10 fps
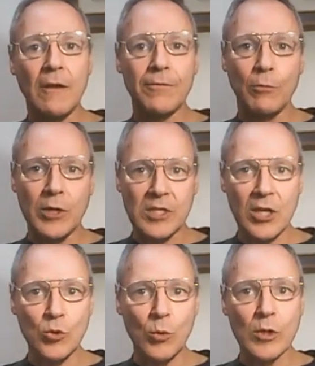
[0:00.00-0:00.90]
If the
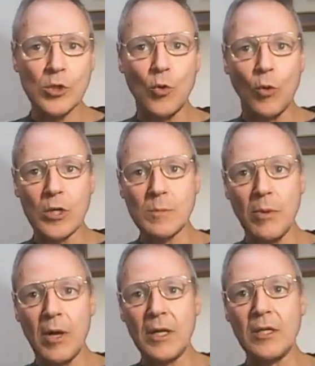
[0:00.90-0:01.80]
residuals
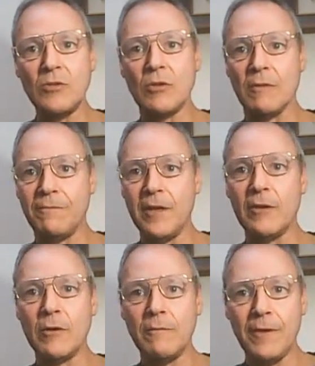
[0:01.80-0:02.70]
corresponding to the
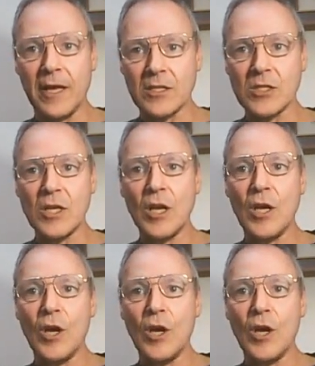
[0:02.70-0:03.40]
failure events,